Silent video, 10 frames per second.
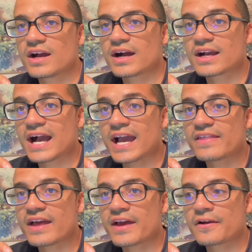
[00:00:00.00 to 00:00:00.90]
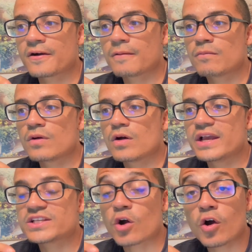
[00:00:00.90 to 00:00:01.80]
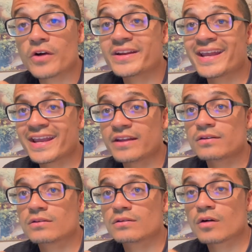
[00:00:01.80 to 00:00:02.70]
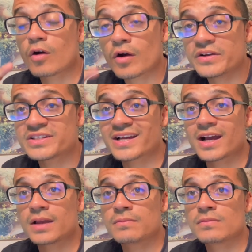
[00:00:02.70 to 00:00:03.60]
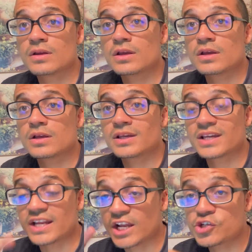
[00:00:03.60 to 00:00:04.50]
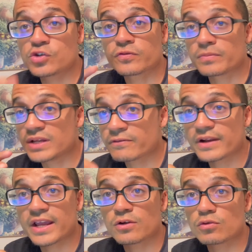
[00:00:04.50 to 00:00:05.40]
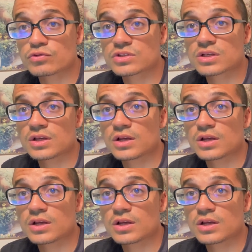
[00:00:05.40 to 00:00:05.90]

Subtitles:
a guy that is hard to hit, hard to time, can hit you from different angles.